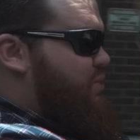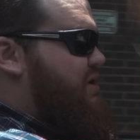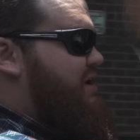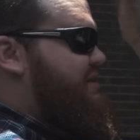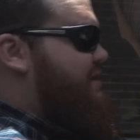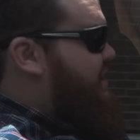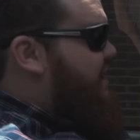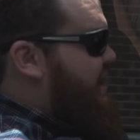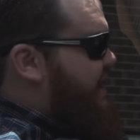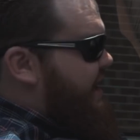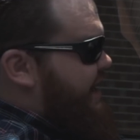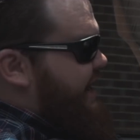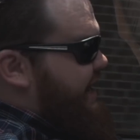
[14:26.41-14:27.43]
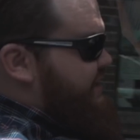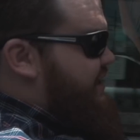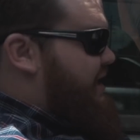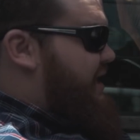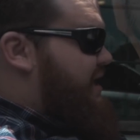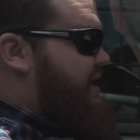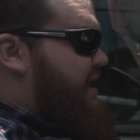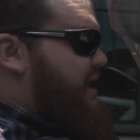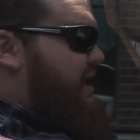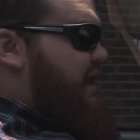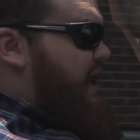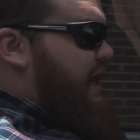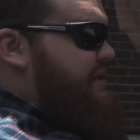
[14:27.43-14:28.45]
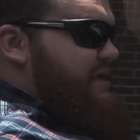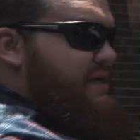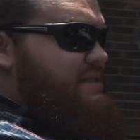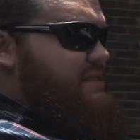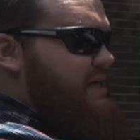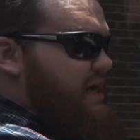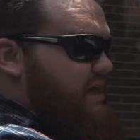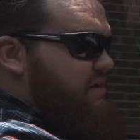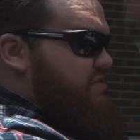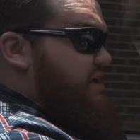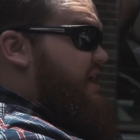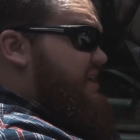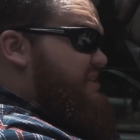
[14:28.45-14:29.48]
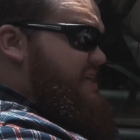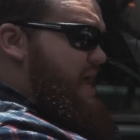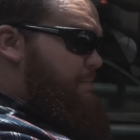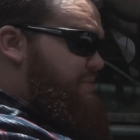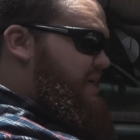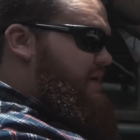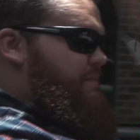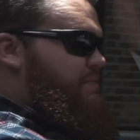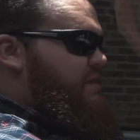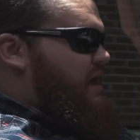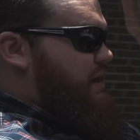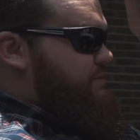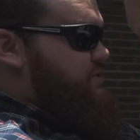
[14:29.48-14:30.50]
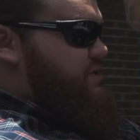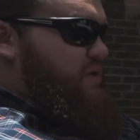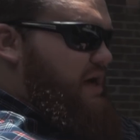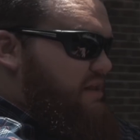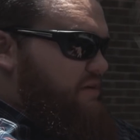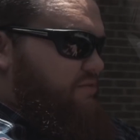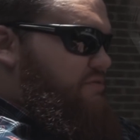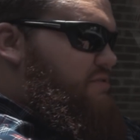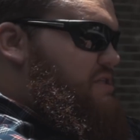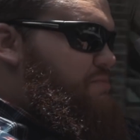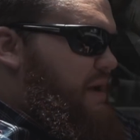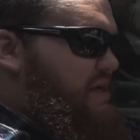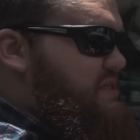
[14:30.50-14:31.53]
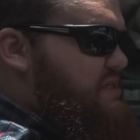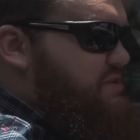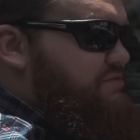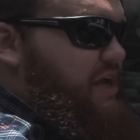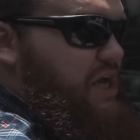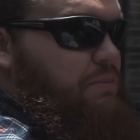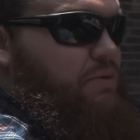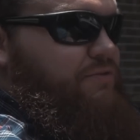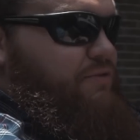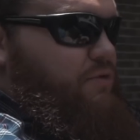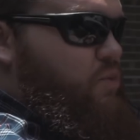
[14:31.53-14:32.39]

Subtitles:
1. And on the inside of it, it's empty. There's a lot of spaces available for